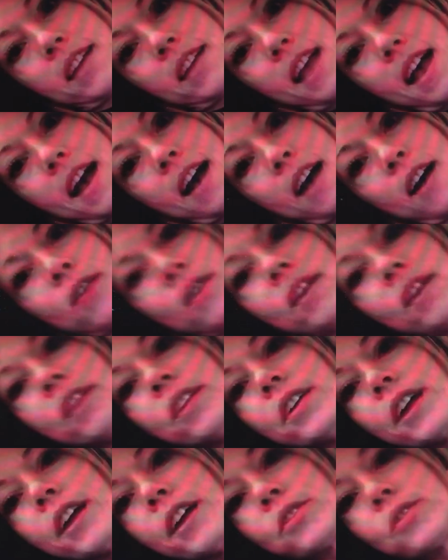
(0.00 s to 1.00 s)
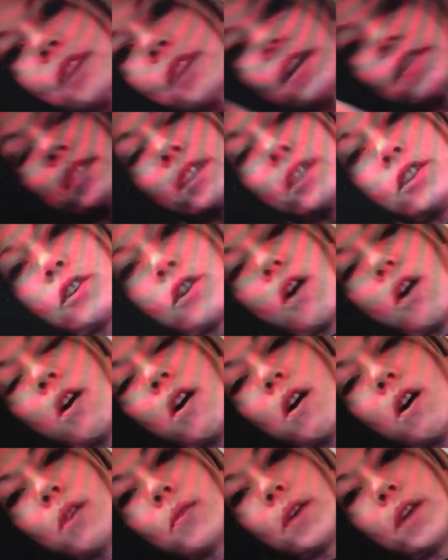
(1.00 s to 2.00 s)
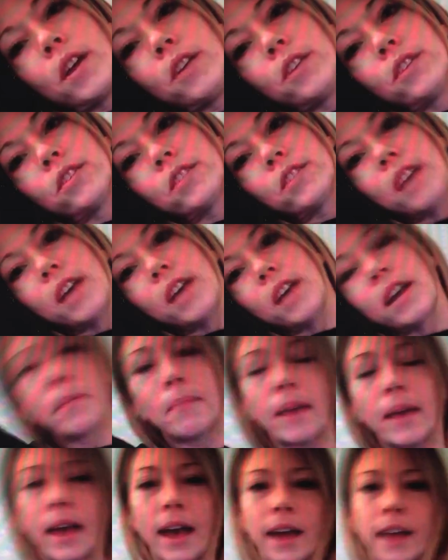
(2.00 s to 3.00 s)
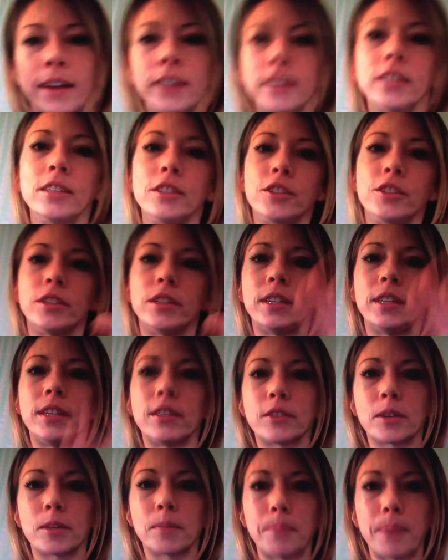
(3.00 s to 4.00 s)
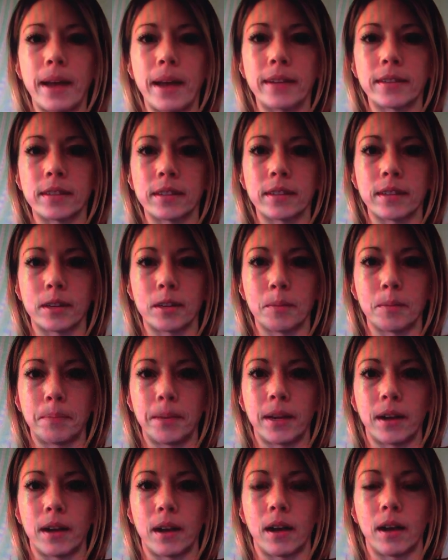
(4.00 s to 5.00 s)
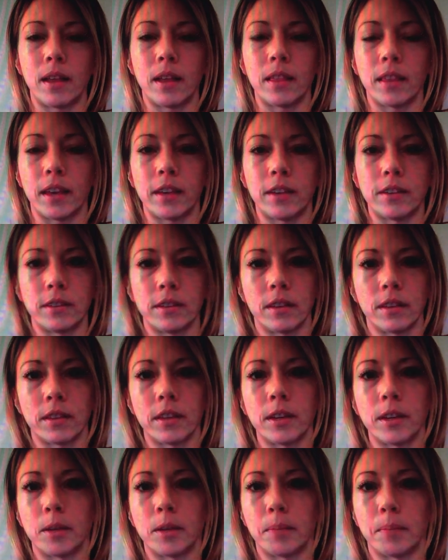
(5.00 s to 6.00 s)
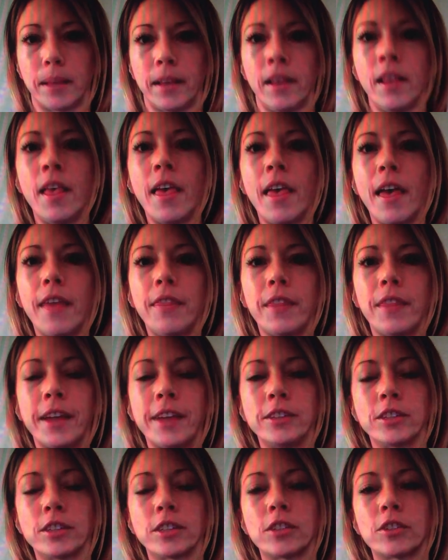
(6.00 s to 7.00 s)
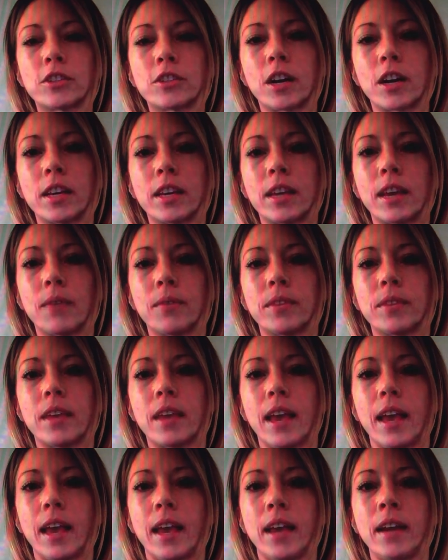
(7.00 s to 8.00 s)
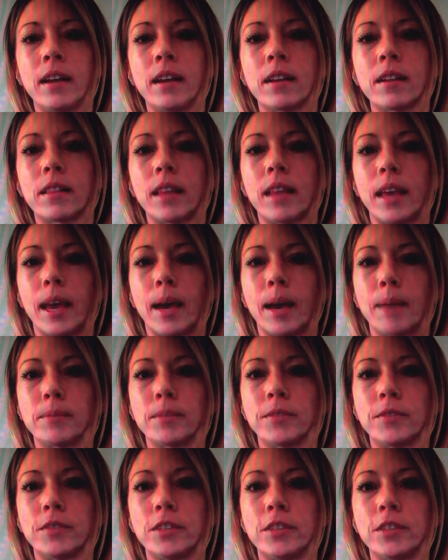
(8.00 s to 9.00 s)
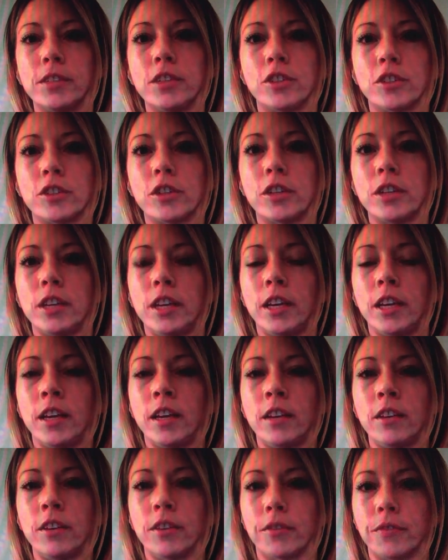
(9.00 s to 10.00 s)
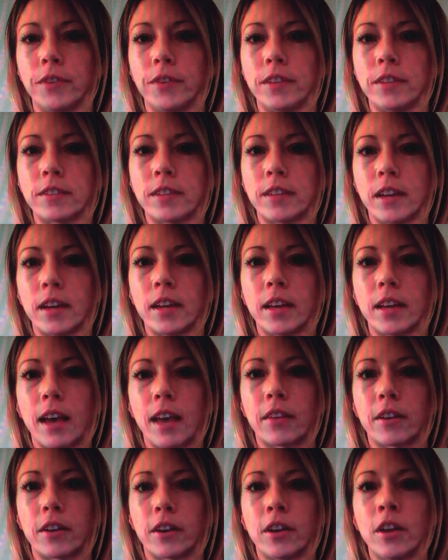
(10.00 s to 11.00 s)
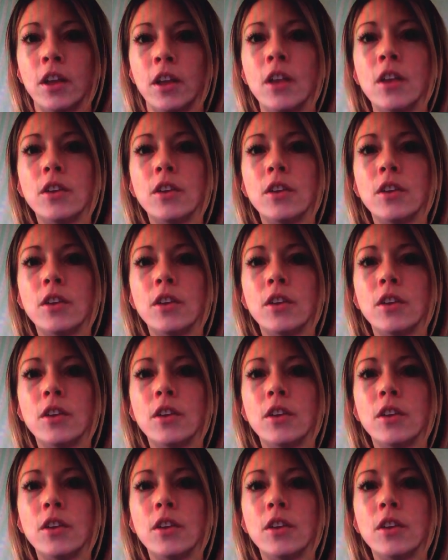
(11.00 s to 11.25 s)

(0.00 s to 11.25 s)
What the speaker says: now, head's resting, you're all the way on your side on the mat, your knees are bent a little bit up, like a little bit, and then you're going to start again with the 8 clam, lifting just your knee, your feet stay together.